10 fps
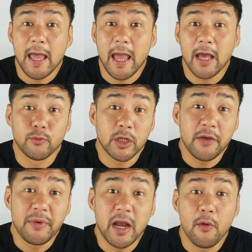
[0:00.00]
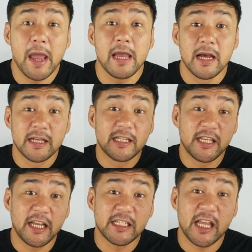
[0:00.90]
and we're giving away
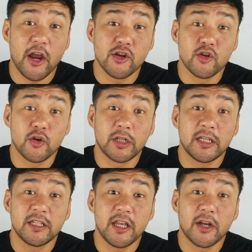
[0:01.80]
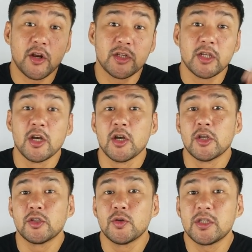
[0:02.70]
six Air Jordan sneakers
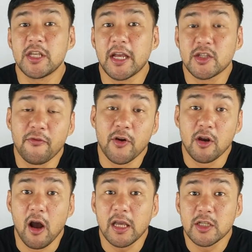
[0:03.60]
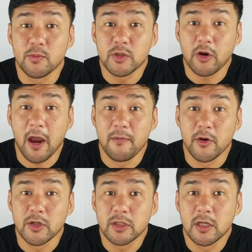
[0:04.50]
to six of our lucky
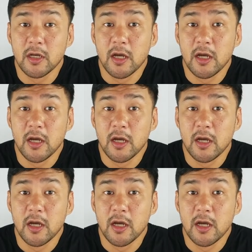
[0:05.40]
subscribers.